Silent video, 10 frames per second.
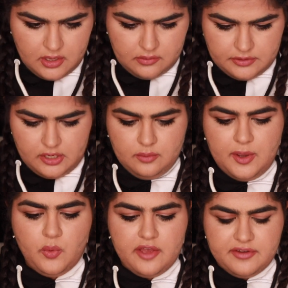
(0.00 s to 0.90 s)
Oh no, my
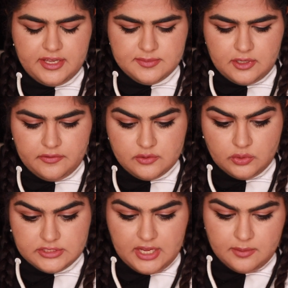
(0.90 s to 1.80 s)
Wi-Fi has been on this
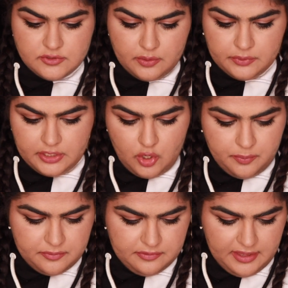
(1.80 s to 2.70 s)
whole time, so I really
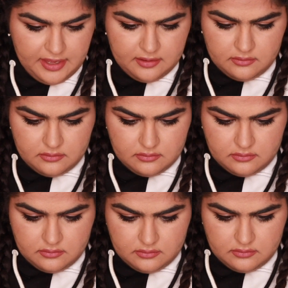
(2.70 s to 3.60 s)
hope that
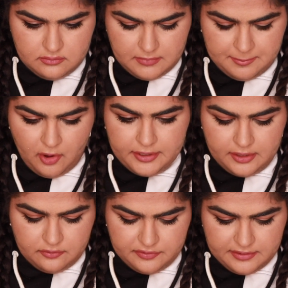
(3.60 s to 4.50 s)
my
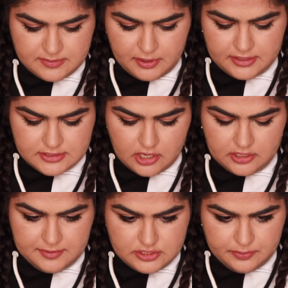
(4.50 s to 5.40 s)
audio for this part is not
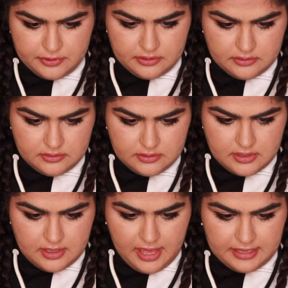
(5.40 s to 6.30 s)
gonna be super
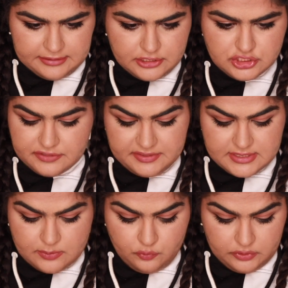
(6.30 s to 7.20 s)
hellish. If it is,
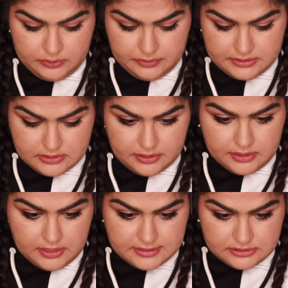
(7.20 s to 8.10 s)
I'm really, really
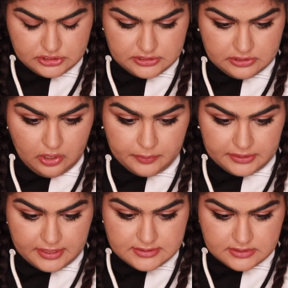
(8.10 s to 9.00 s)
sorry. I just did not
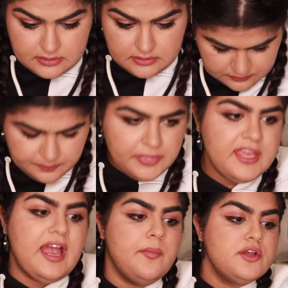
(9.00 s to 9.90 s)
realize.
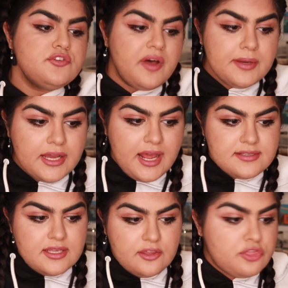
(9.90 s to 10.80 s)
Yeah, okay, so Velma kind of
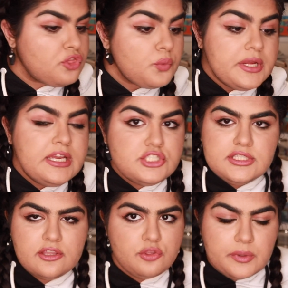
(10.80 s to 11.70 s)
has like three, just
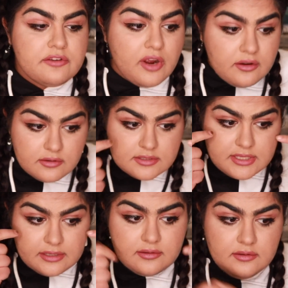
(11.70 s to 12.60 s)
like three freckles,
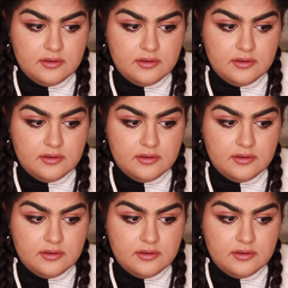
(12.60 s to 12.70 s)
like